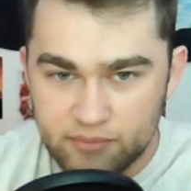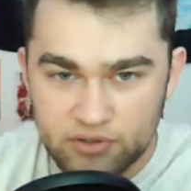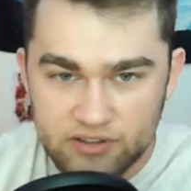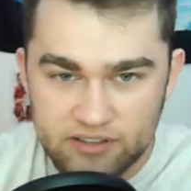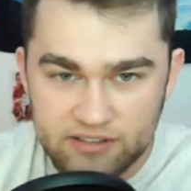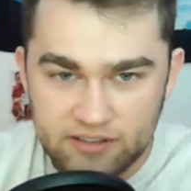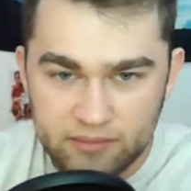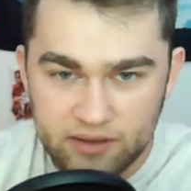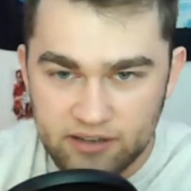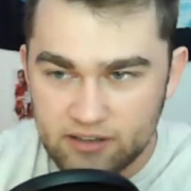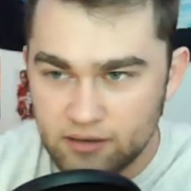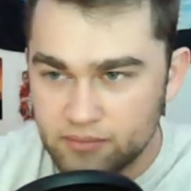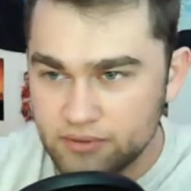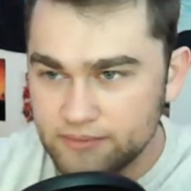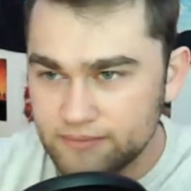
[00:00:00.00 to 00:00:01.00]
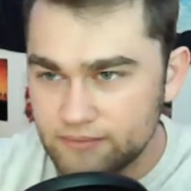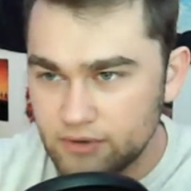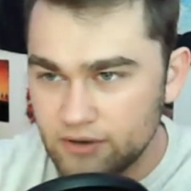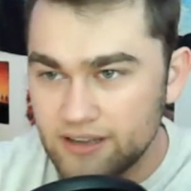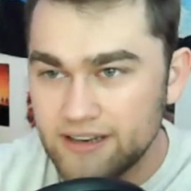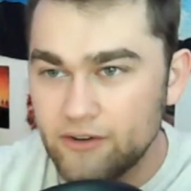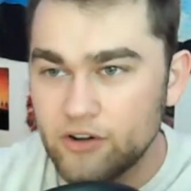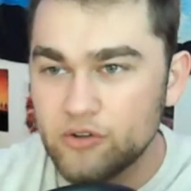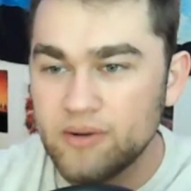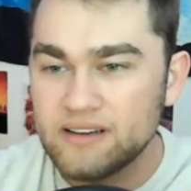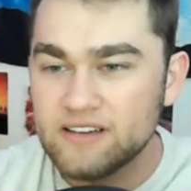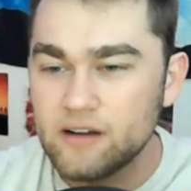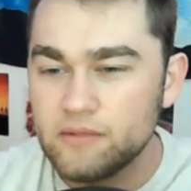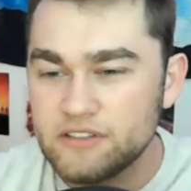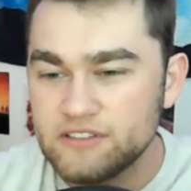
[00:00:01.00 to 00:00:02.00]
and put this thing back up. Okay, now I'll go
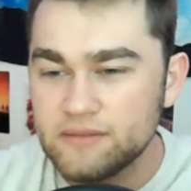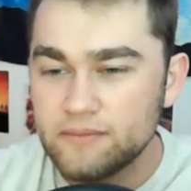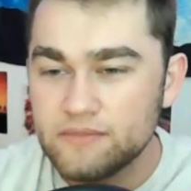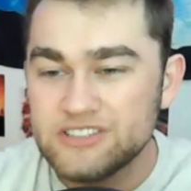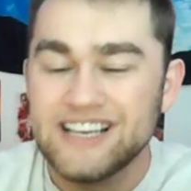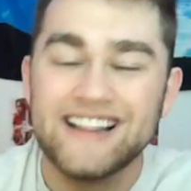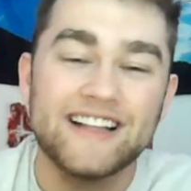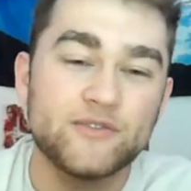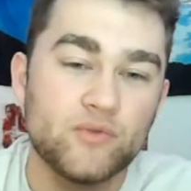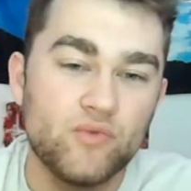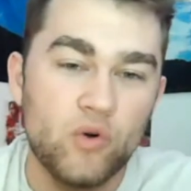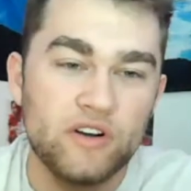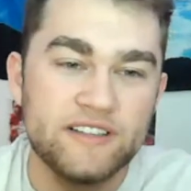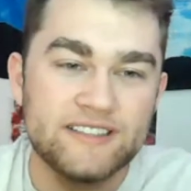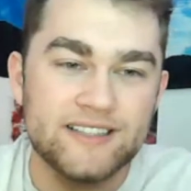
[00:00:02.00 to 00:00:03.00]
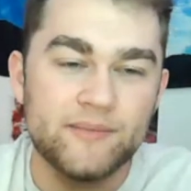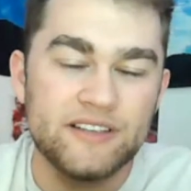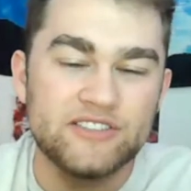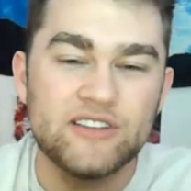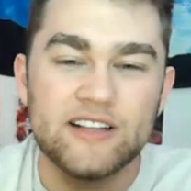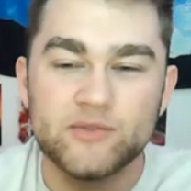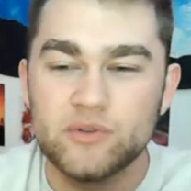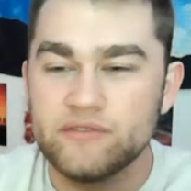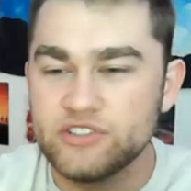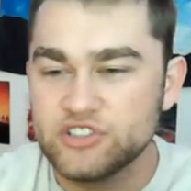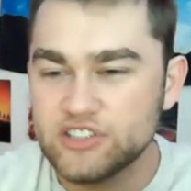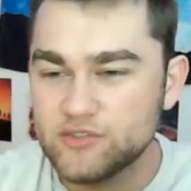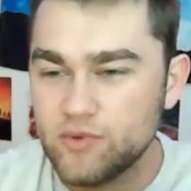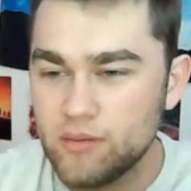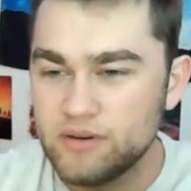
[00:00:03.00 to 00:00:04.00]
back to comments. So yeah, that's what Ronin's gonna be. So that's when
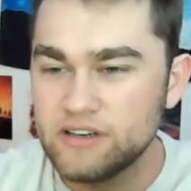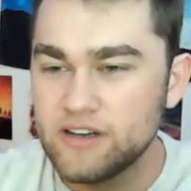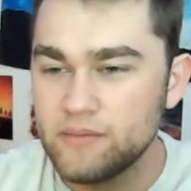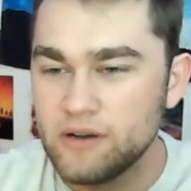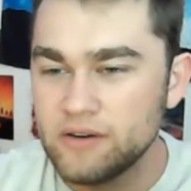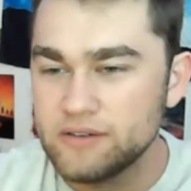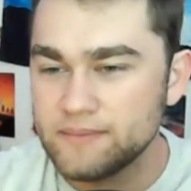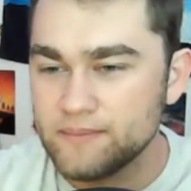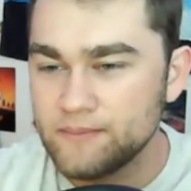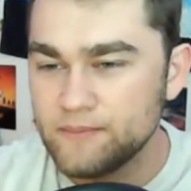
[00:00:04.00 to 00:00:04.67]
Vision is probably gonna come out.